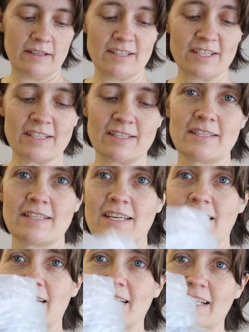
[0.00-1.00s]
just
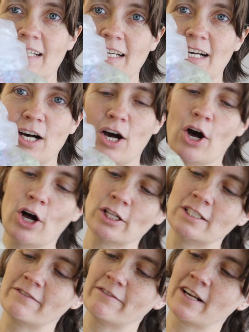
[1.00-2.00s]

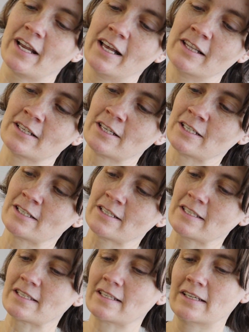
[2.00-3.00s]
all different
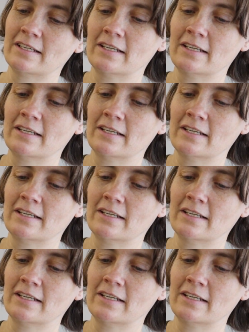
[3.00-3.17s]
colors.